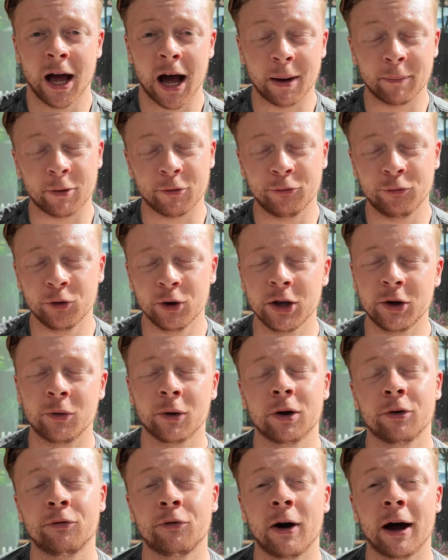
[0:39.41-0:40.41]
I'm a fully
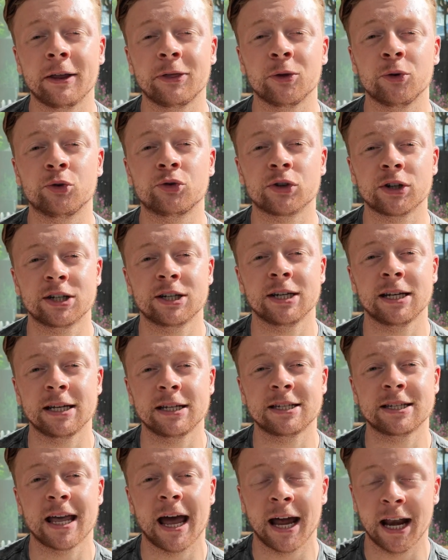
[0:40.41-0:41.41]
qualified
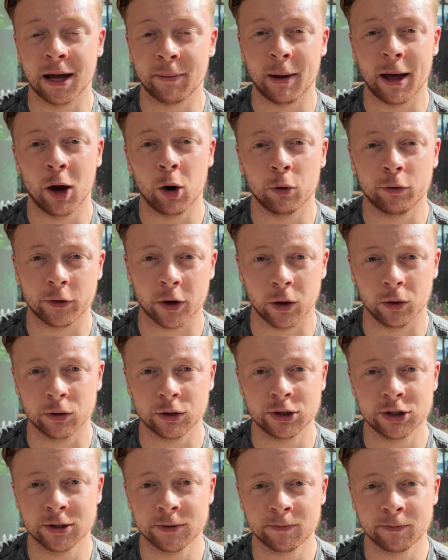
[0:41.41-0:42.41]
nutritionist and I'm a health
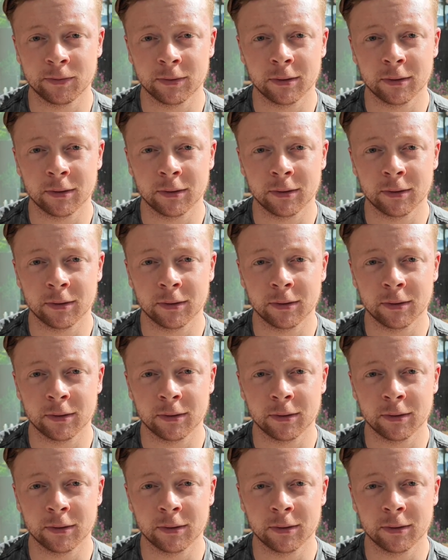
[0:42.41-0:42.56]
coach.